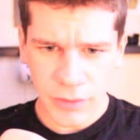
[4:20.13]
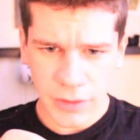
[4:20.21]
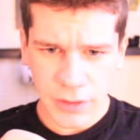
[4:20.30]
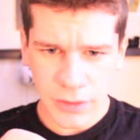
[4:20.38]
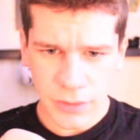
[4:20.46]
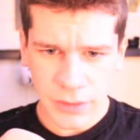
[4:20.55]
You
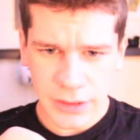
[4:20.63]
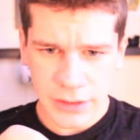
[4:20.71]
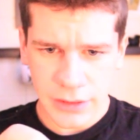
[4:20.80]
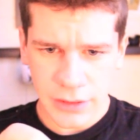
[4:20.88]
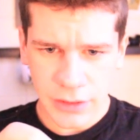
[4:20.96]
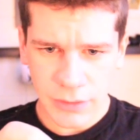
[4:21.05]
can do
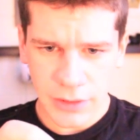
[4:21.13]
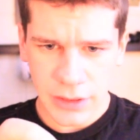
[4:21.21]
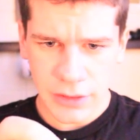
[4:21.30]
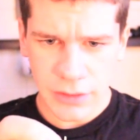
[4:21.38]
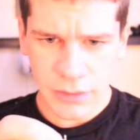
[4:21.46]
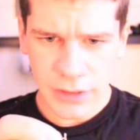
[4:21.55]
this. You can
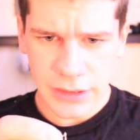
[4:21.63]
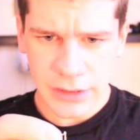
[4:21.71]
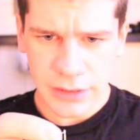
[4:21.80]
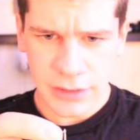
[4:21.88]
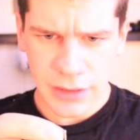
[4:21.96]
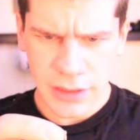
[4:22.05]
do this.